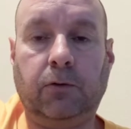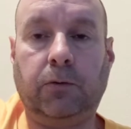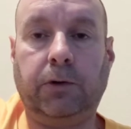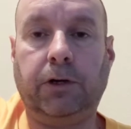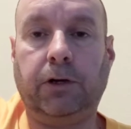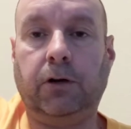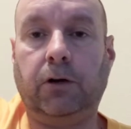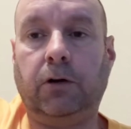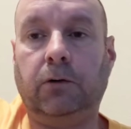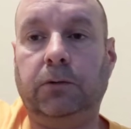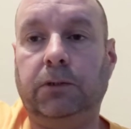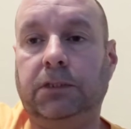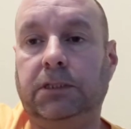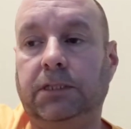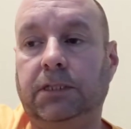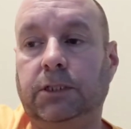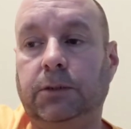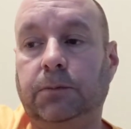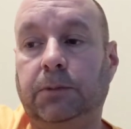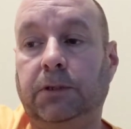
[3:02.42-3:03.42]
know where you're going with
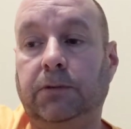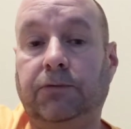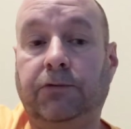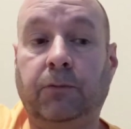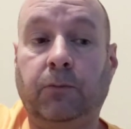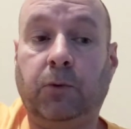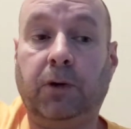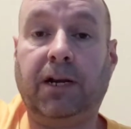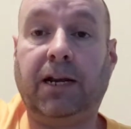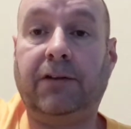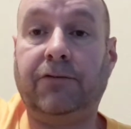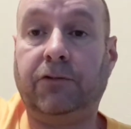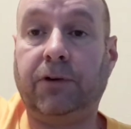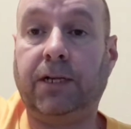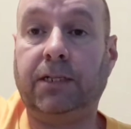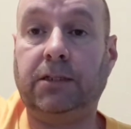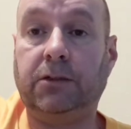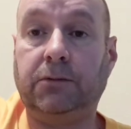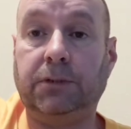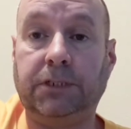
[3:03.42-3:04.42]
this, but from what I've
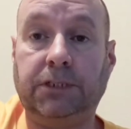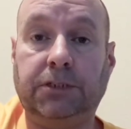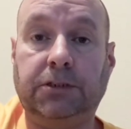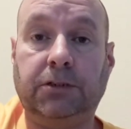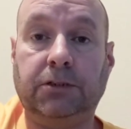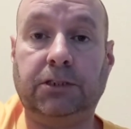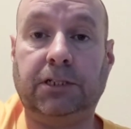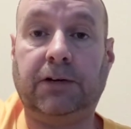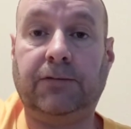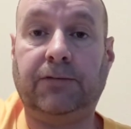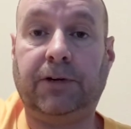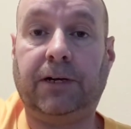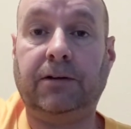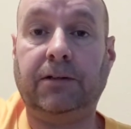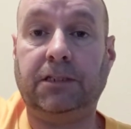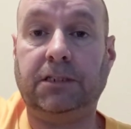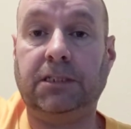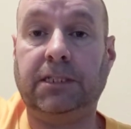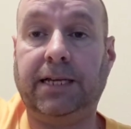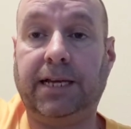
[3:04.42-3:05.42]
read, the research I found
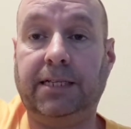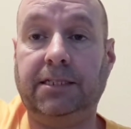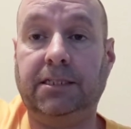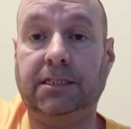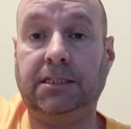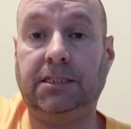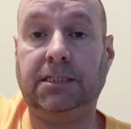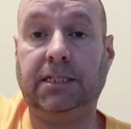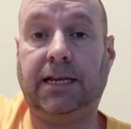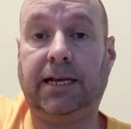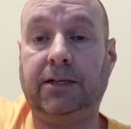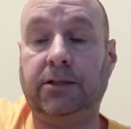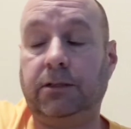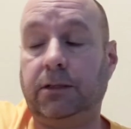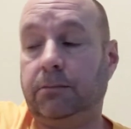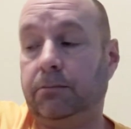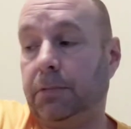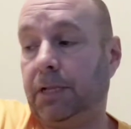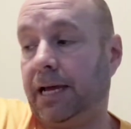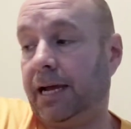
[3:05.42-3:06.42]
is the SEC
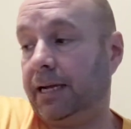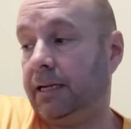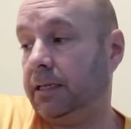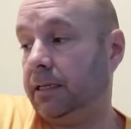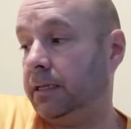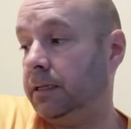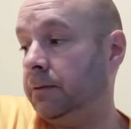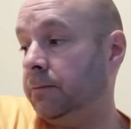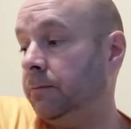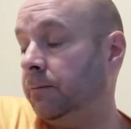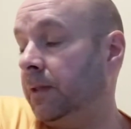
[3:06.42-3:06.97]
actually blocked it.